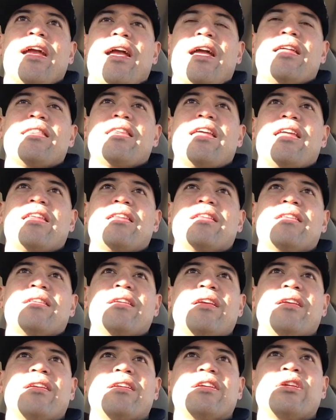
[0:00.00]
and
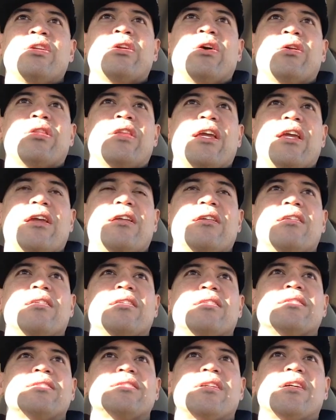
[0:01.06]
then they
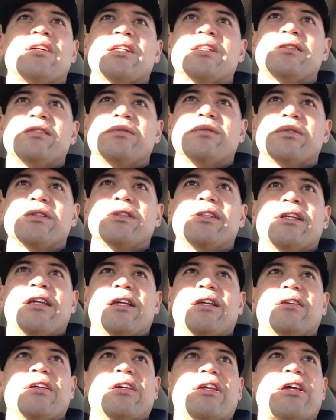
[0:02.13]
started.
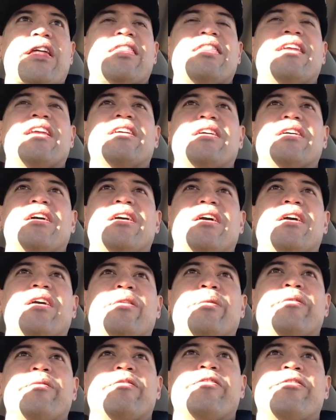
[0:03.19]
I think
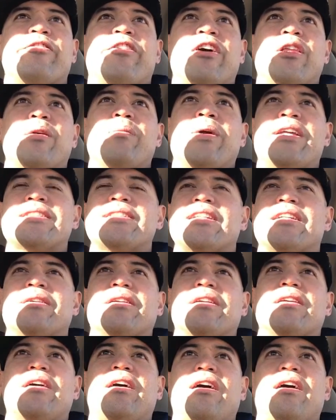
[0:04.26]
Father Ben said